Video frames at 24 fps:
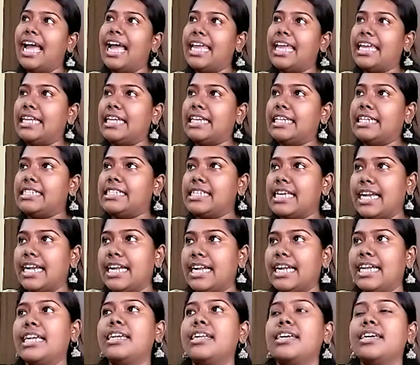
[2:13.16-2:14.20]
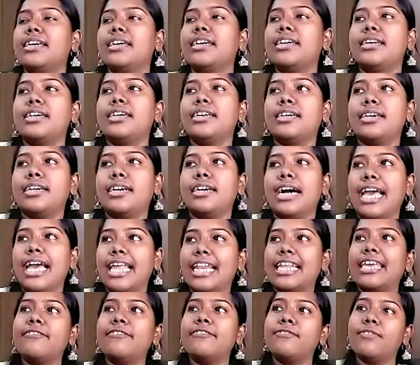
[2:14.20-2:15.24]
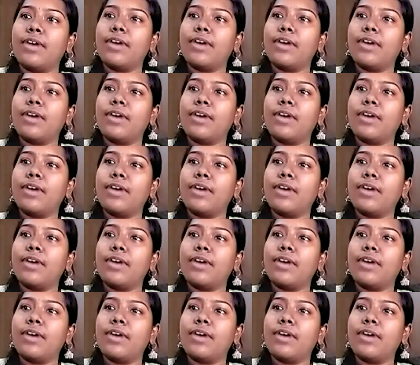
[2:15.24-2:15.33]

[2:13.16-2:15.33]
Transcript: I decided uh, I'll give